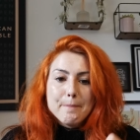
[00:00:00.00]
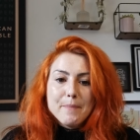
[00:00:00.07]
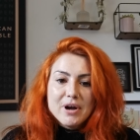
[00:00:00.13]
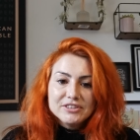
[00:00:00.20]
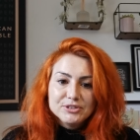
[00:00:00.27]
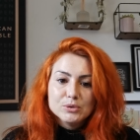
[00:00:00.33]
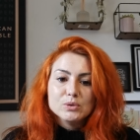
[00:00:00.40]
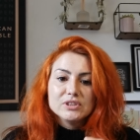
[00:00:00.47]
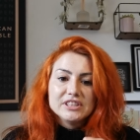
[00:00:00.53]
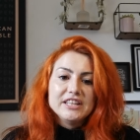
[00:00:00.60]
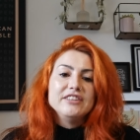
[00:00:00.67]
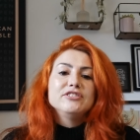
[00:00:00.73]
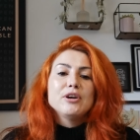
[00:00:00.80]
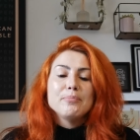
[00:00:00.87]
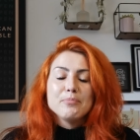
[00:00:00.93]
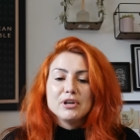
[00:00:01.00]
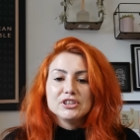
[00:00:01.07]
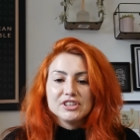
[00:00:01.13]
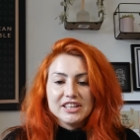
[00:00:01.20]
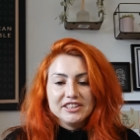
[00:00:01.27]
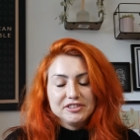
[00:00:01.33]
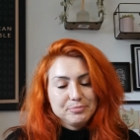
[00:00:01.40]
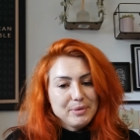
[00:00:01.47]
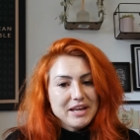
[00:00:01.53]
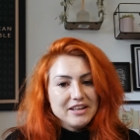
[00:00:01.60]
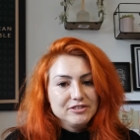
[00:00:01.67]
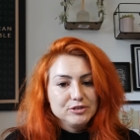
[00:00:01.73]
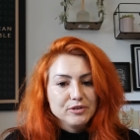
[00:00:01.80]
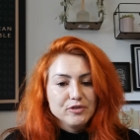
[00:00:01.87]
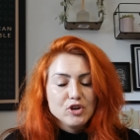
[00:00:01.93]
muscle takes up much less space.